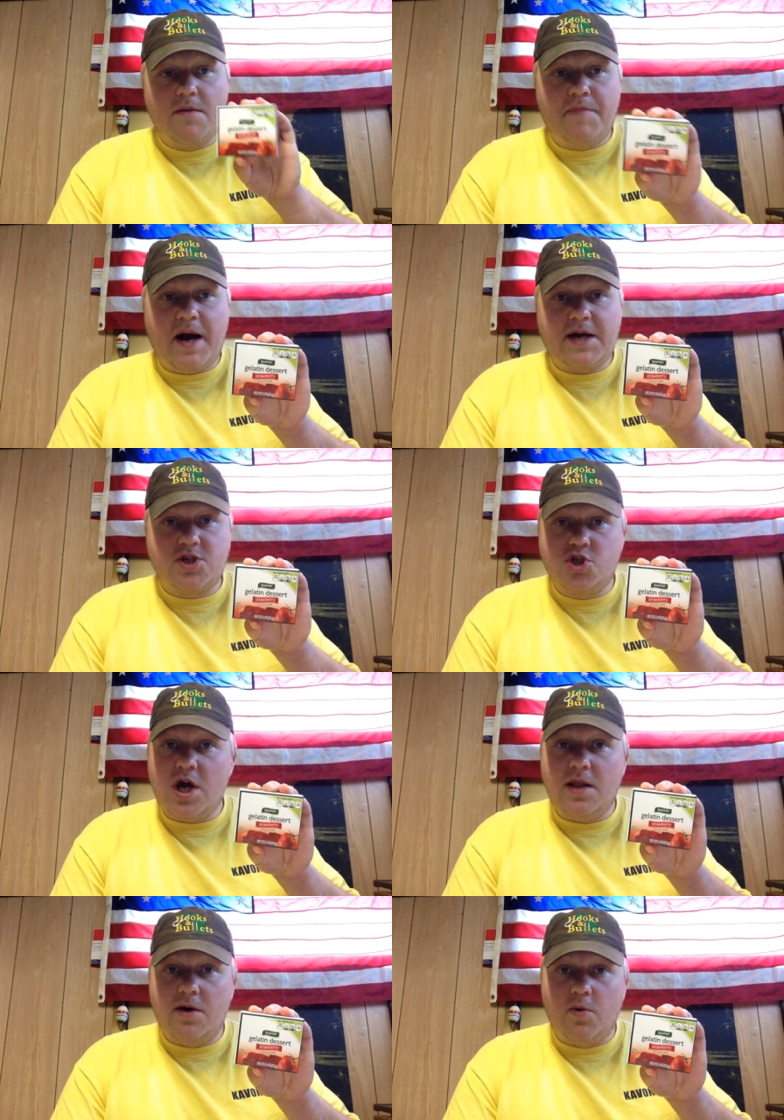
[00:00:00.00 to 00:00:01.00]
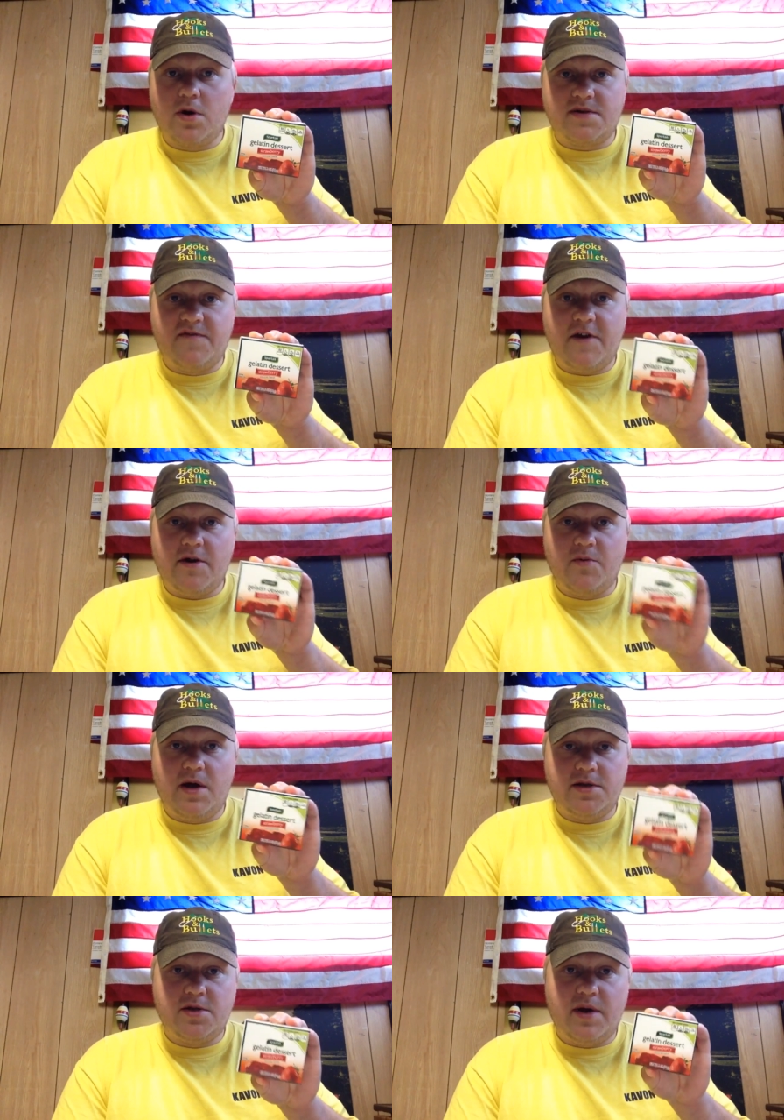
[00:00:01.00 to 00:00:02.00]
Box Jello works very
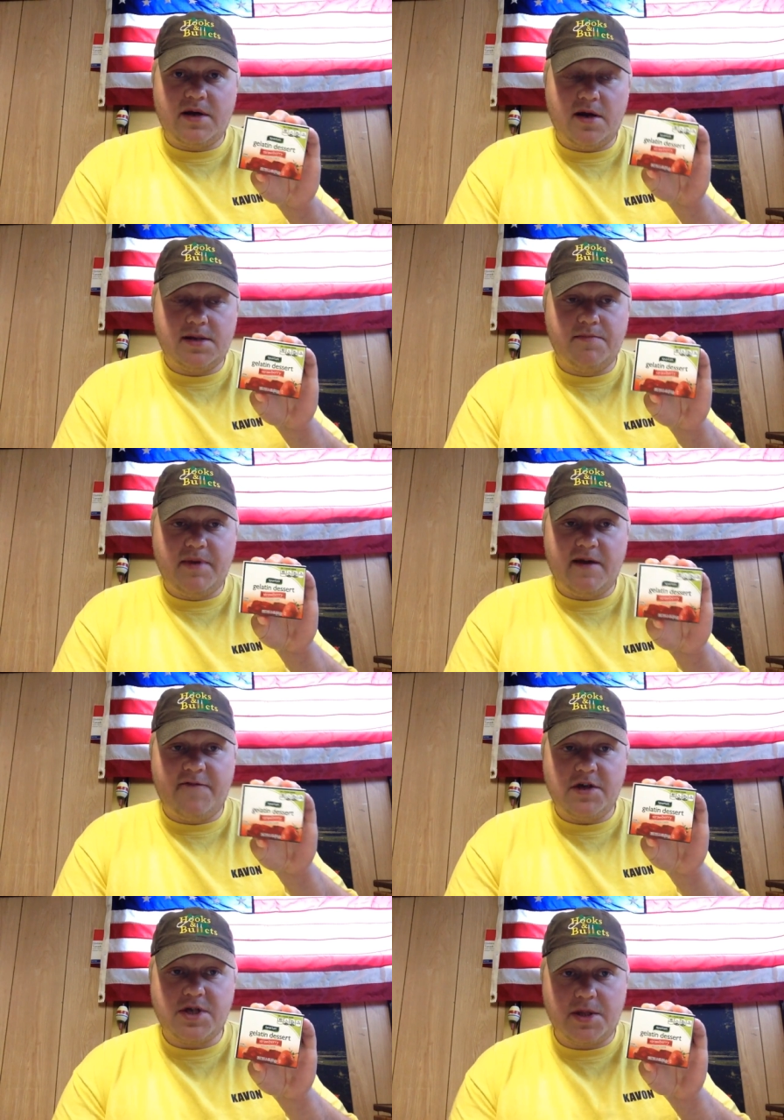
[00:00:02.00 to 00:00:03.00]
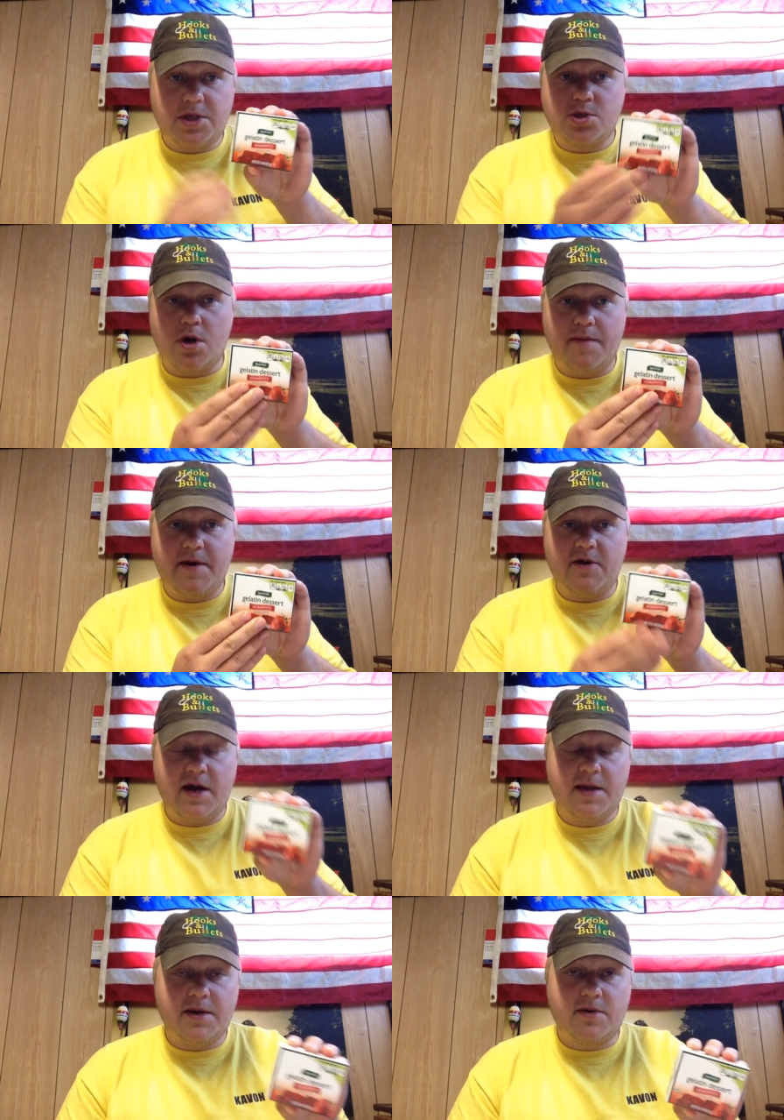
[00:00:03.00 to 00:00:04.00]
well too. I caught some big fish on the
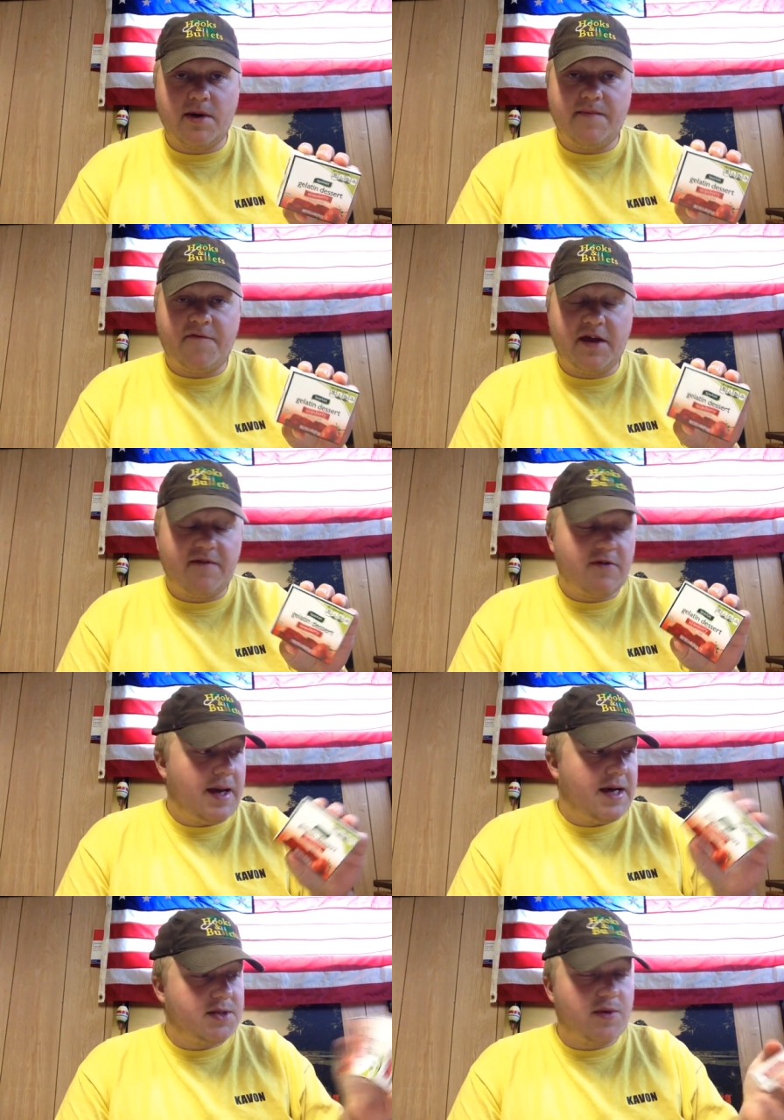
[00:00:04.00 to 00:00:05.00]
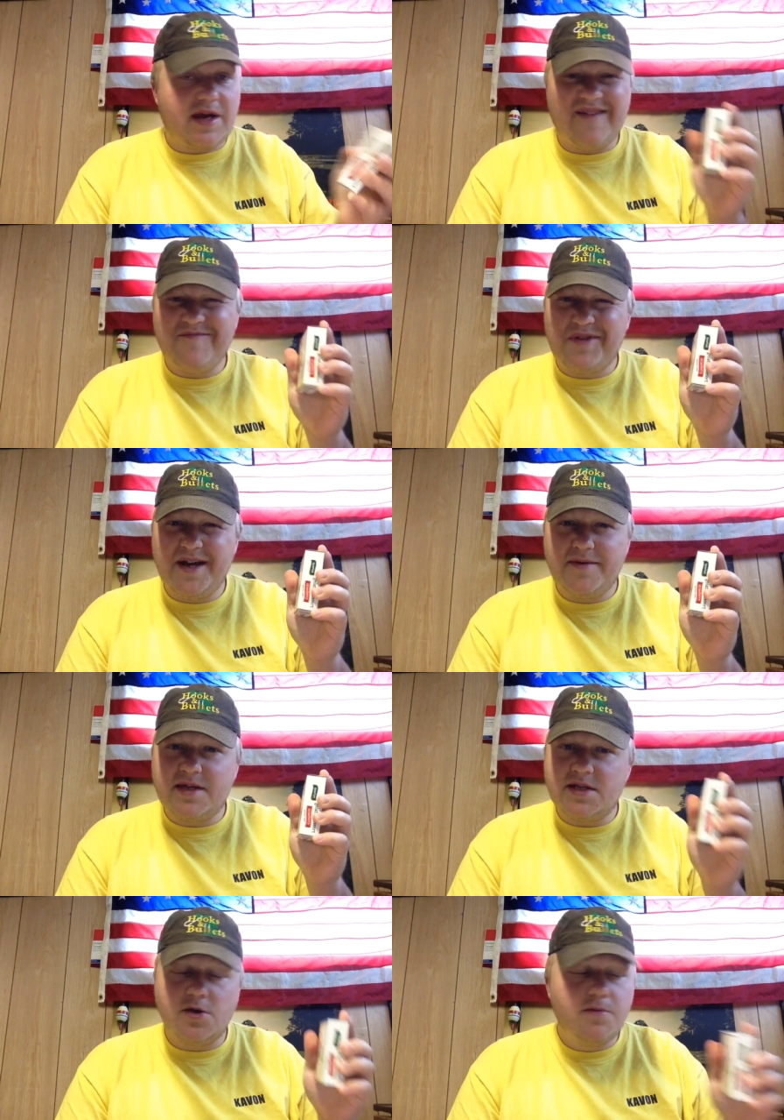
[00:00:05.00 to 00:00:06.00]
strawberry and the grape flavor last week. I haven't played
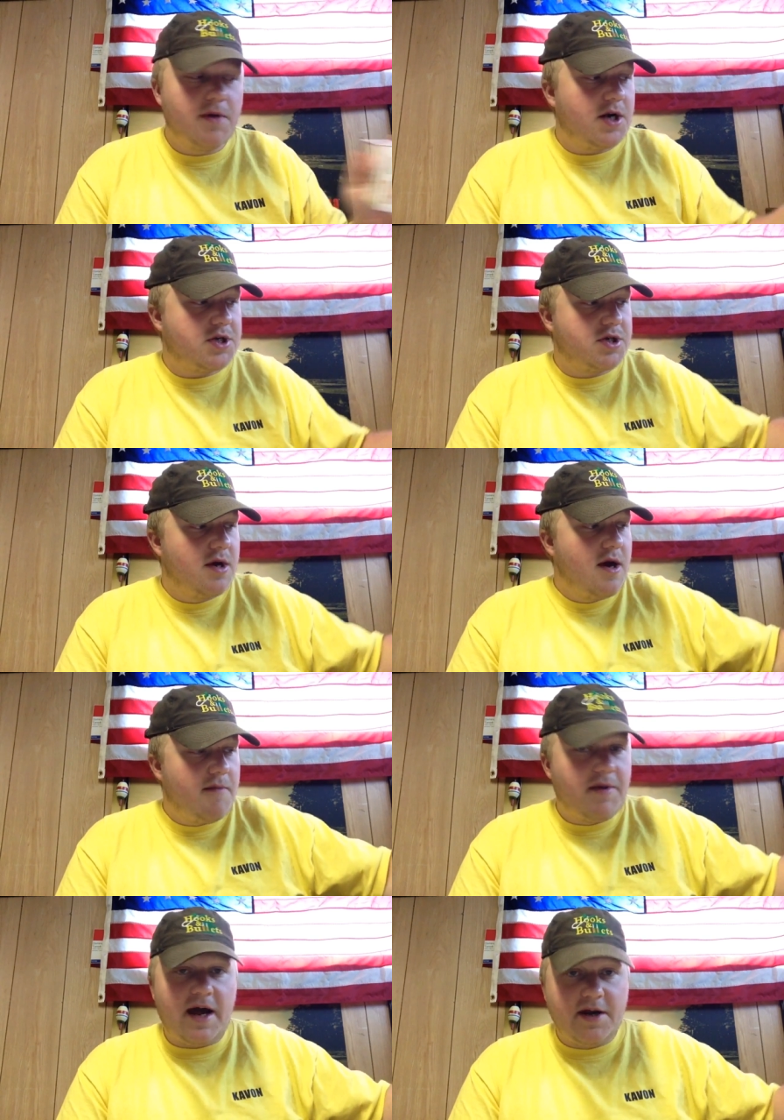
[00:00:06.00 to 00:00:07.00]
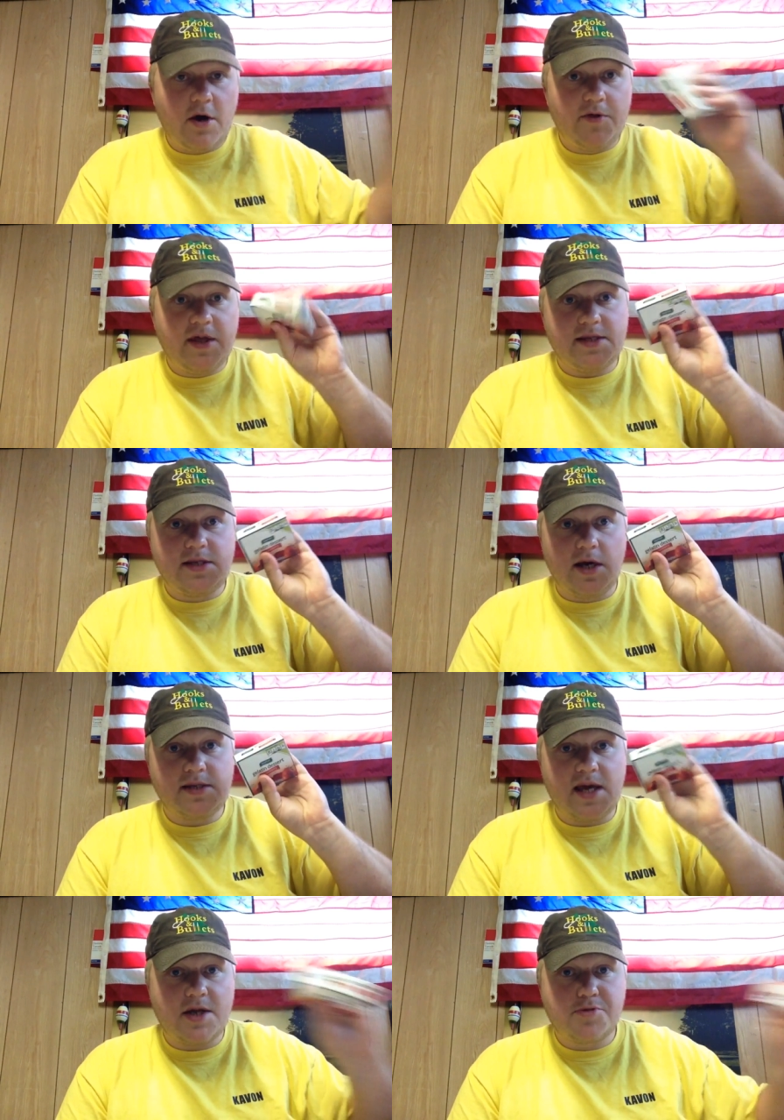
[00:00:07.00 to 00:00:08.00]
with it too much, but I know this
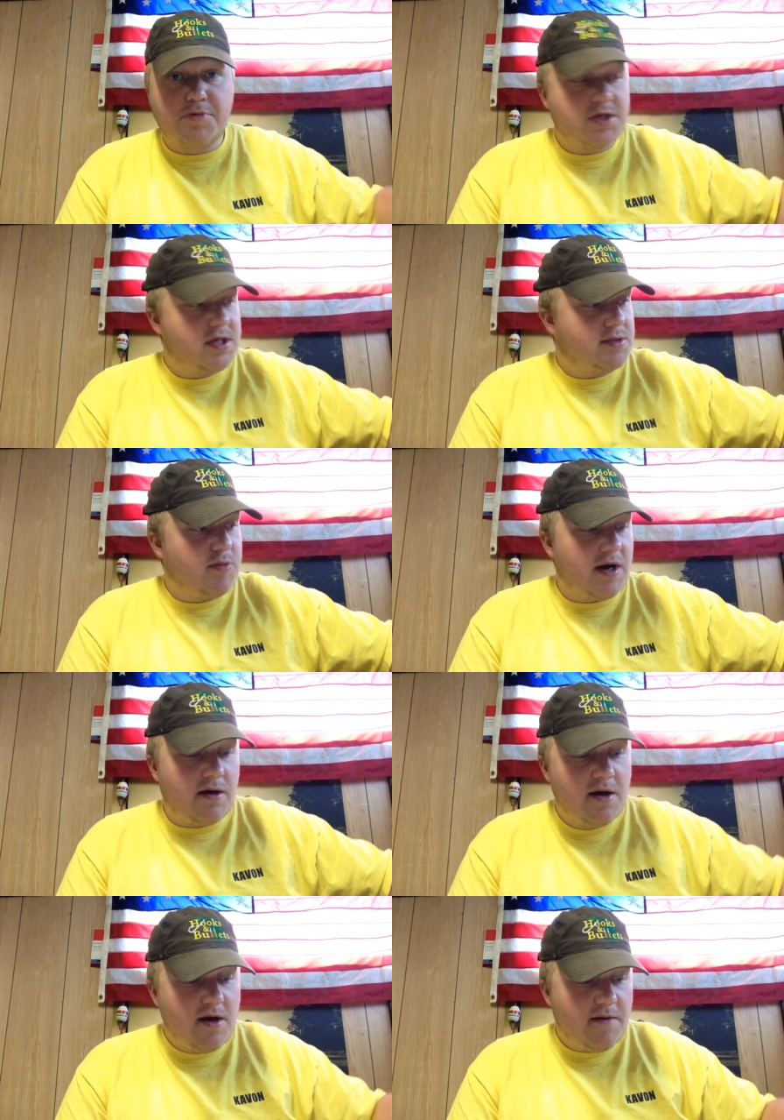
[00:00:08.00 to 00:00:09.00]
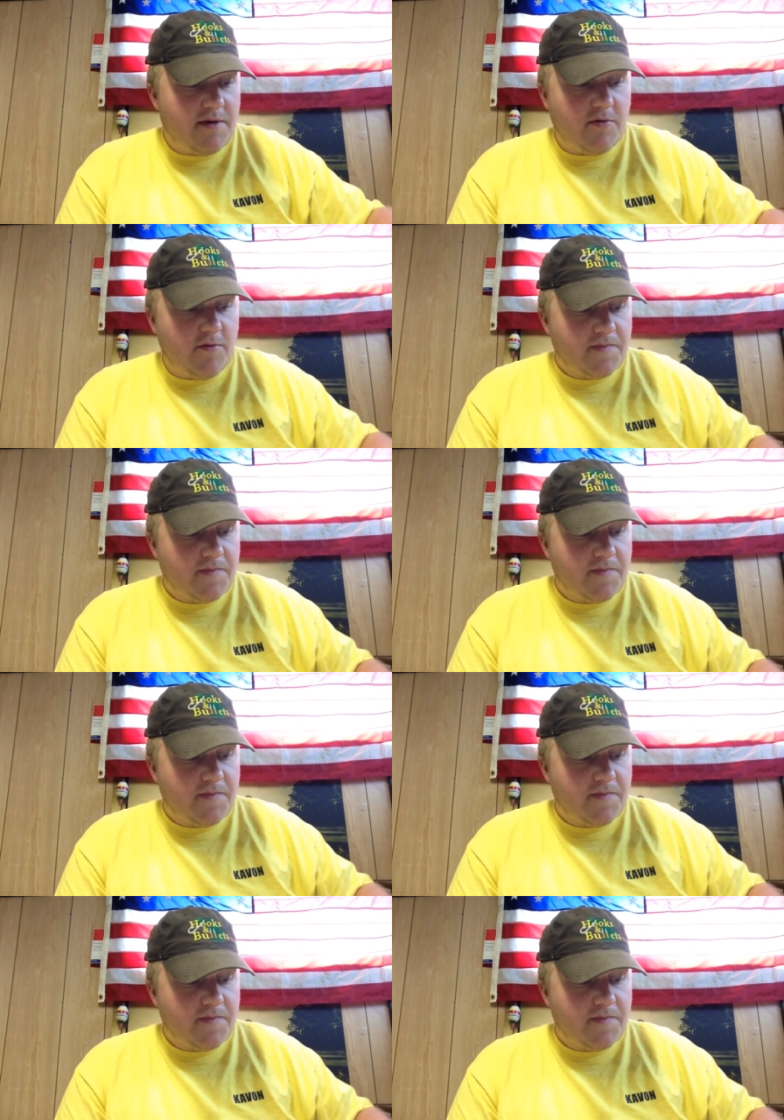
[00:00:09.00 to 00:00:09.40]
does catch fish as well. But